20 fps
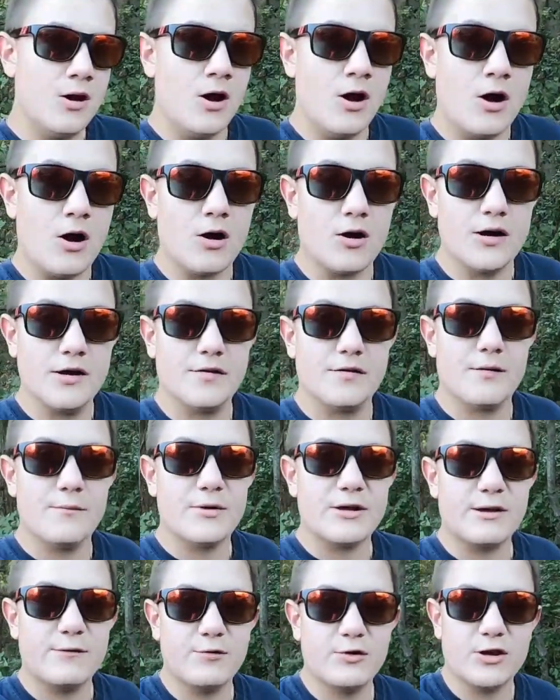Alright, so I'm
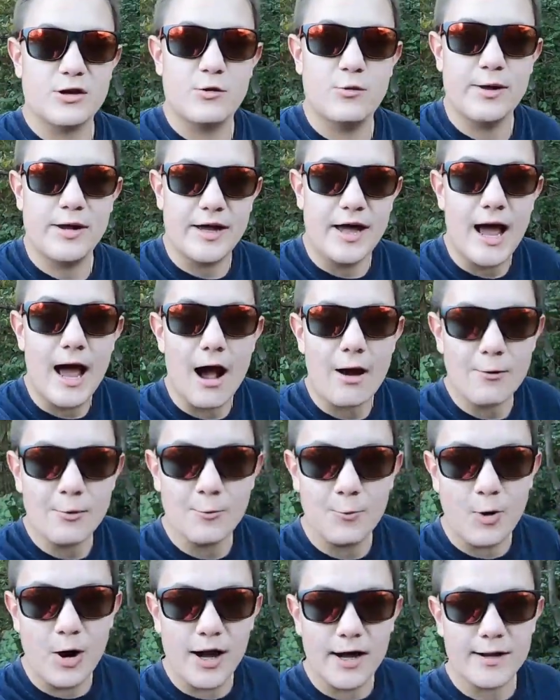going to give you the quick how
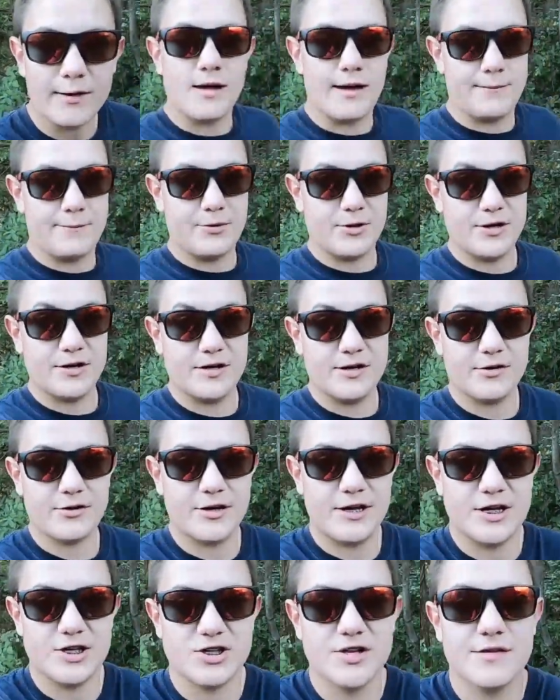and why and I put in an
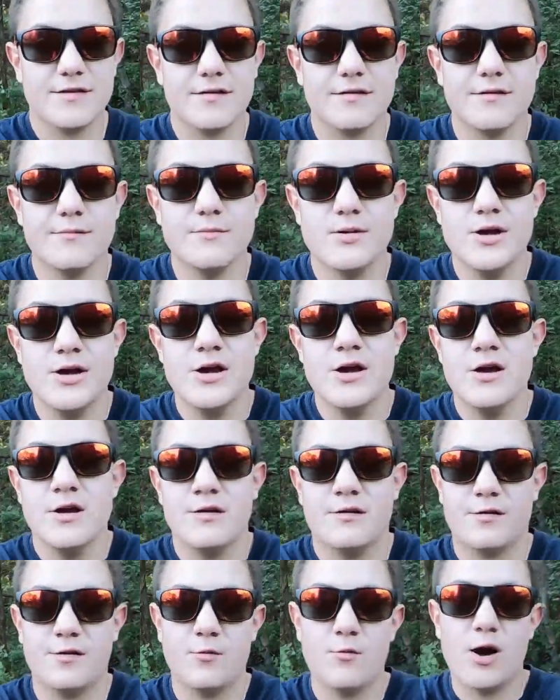irrigation system.
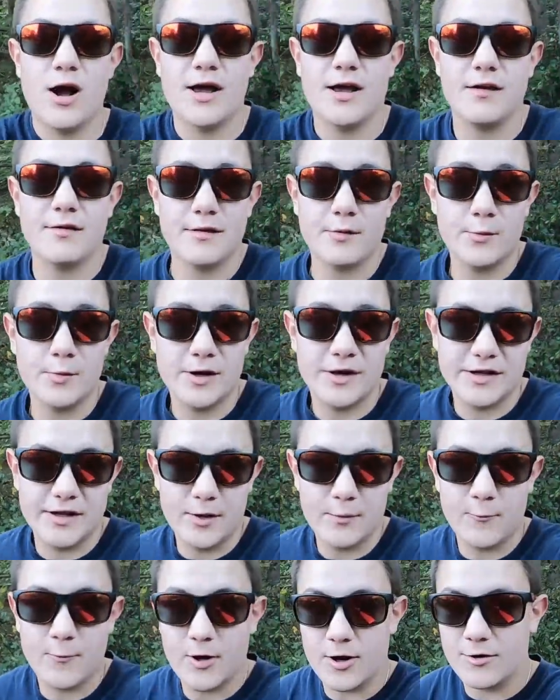So the why is I wanted to
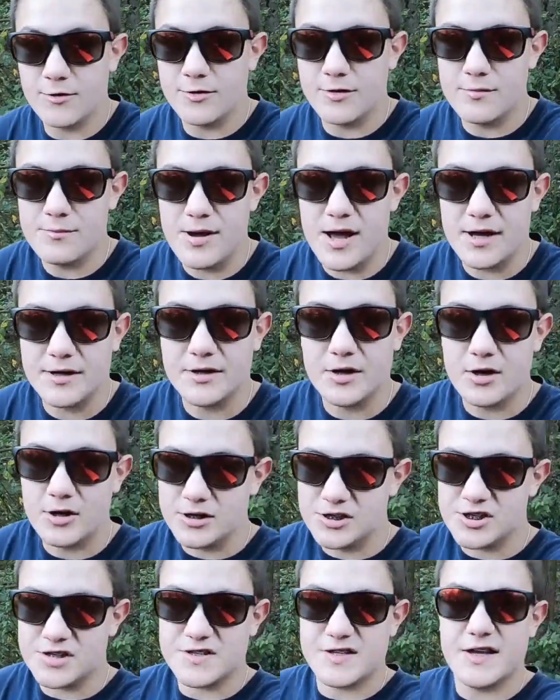get water to the
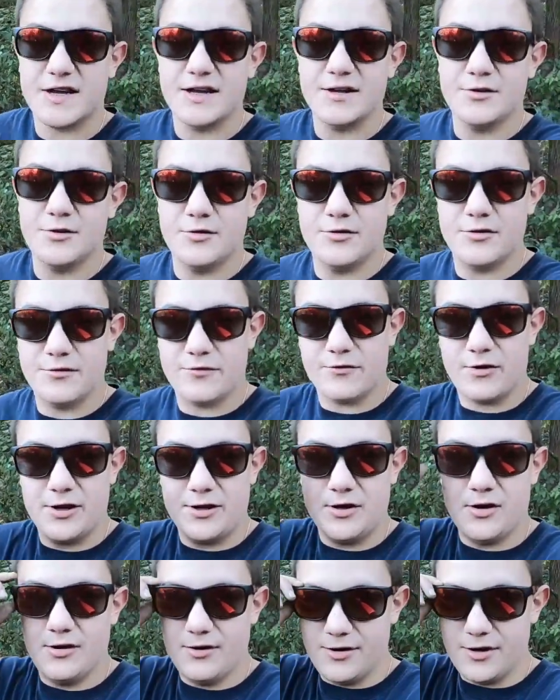backyard just like I do to the front
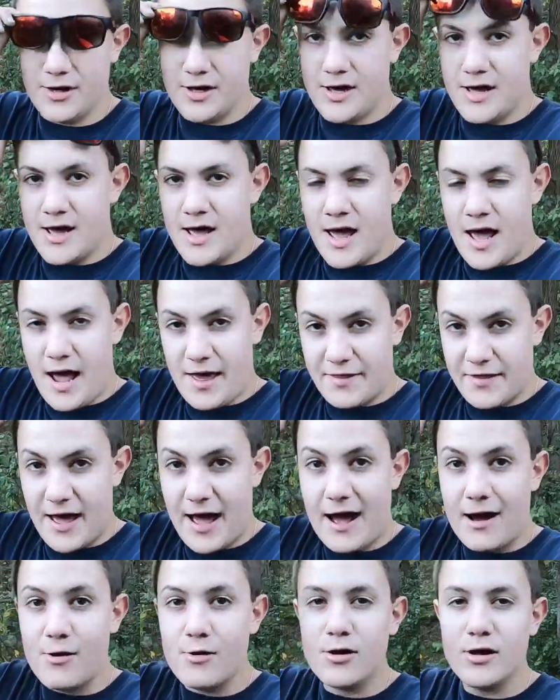yard. And the
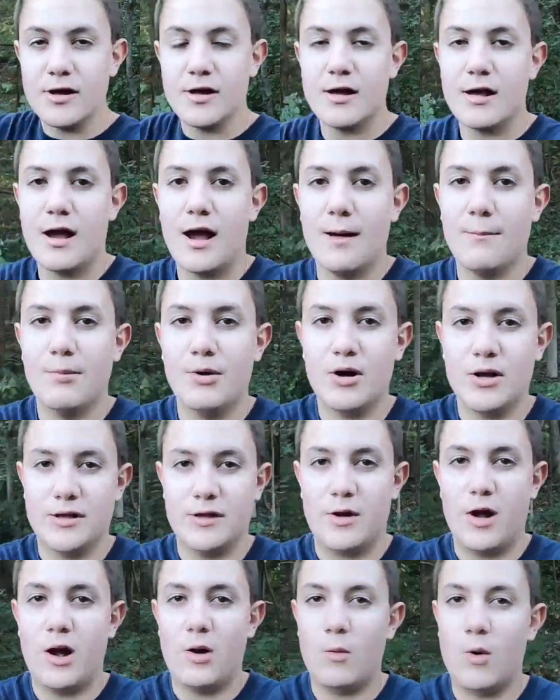how, I bought
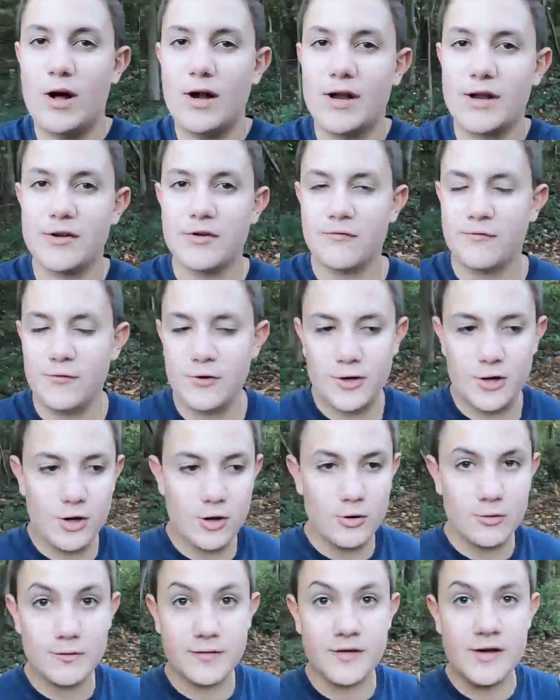a 100-foot
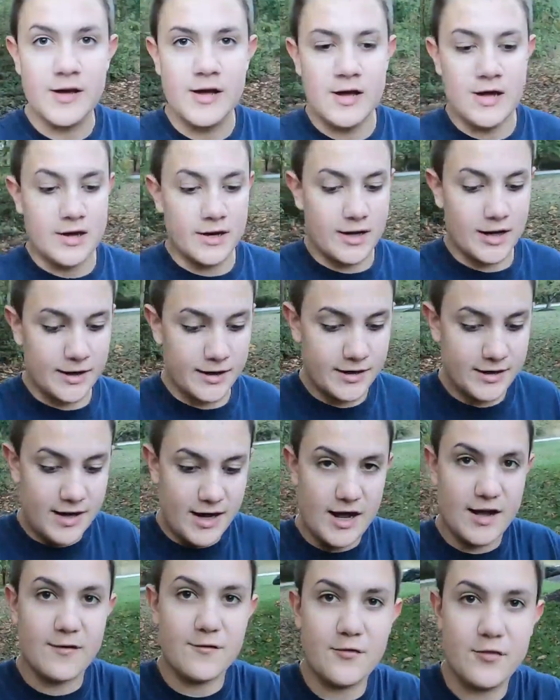hose, cut it in
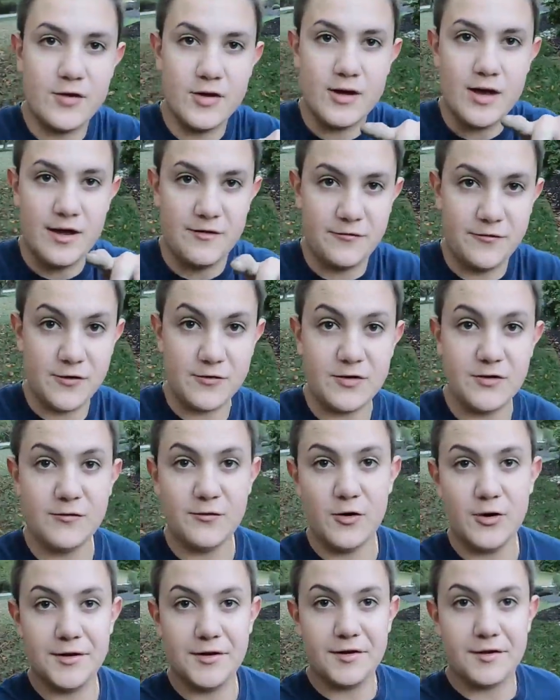half at 50
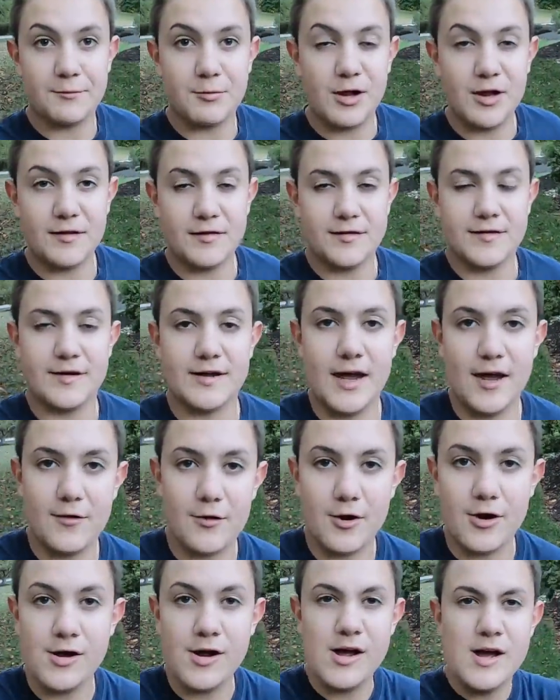foot and spliced it
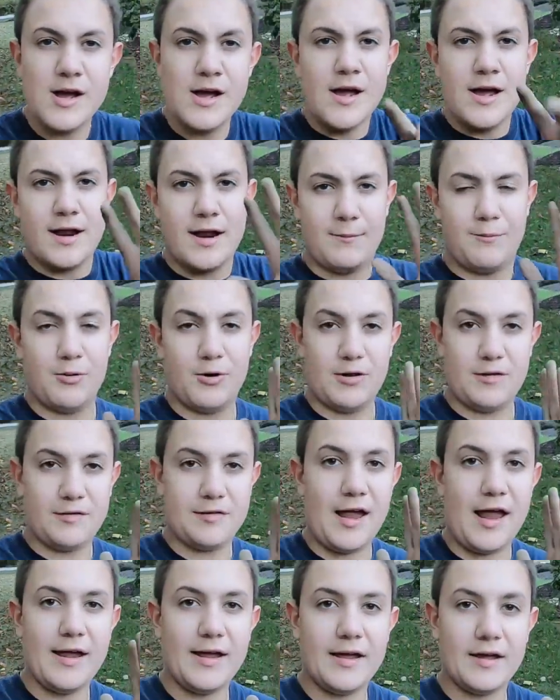together. And I put a
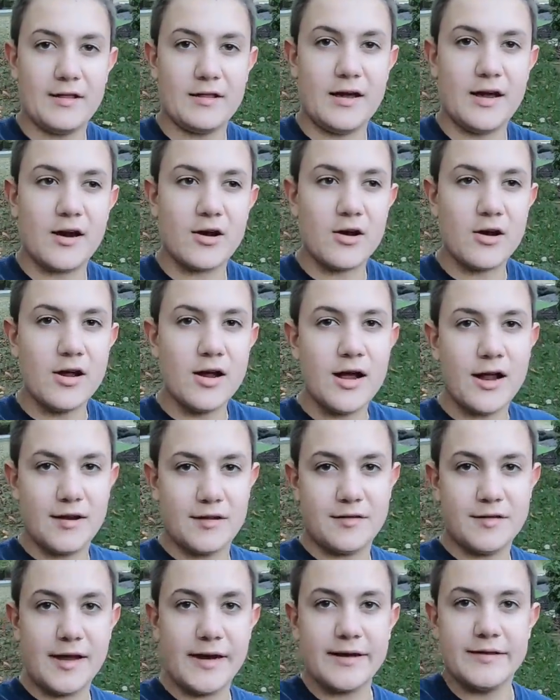stake there and a
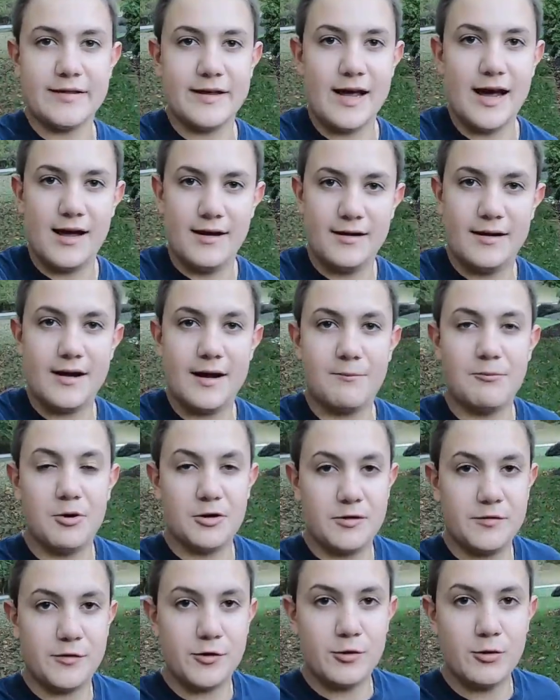stake at the end. And I
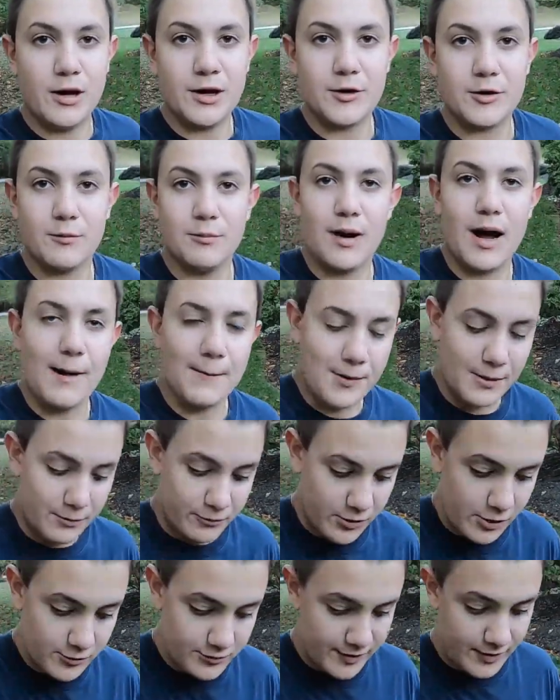put 200 pop-up
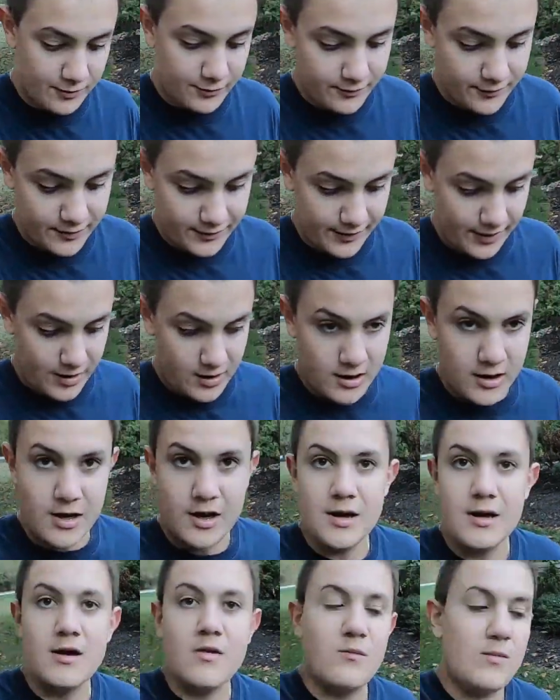rotators on there.
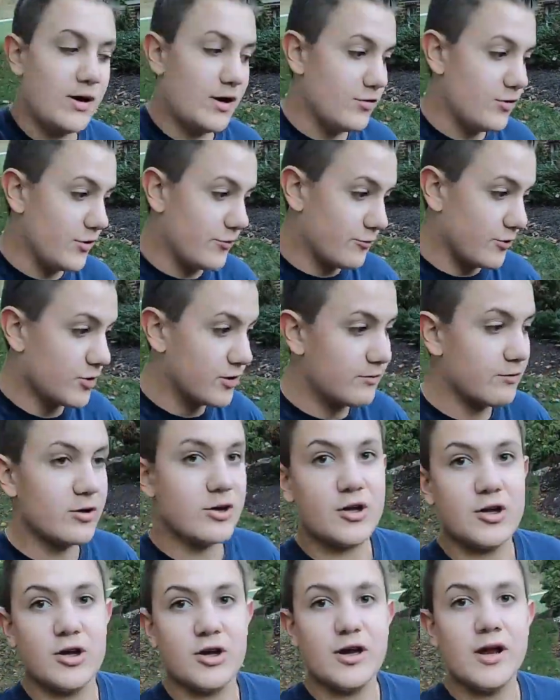Made it look really,
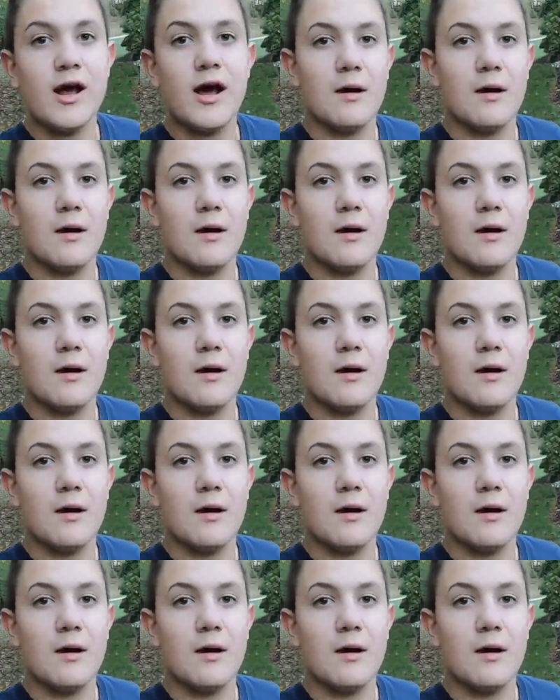really good.